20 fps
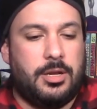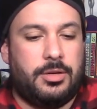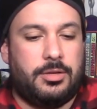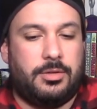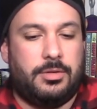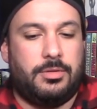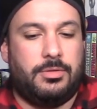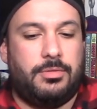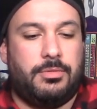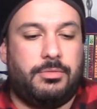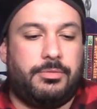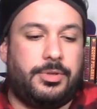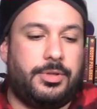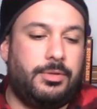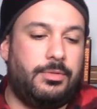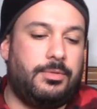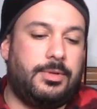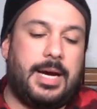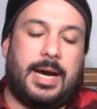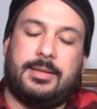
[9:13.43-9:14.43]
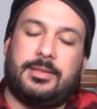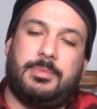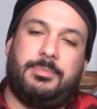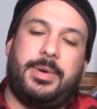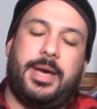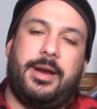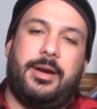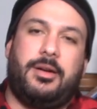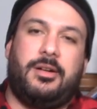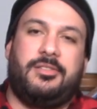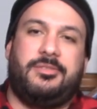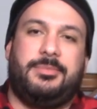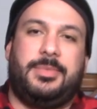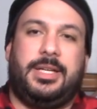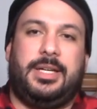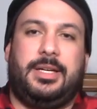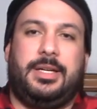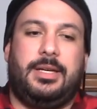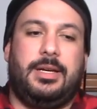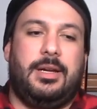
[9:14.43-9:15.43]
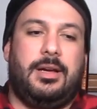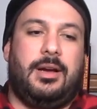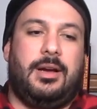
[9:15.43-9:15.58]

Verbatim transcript: You got the better of me.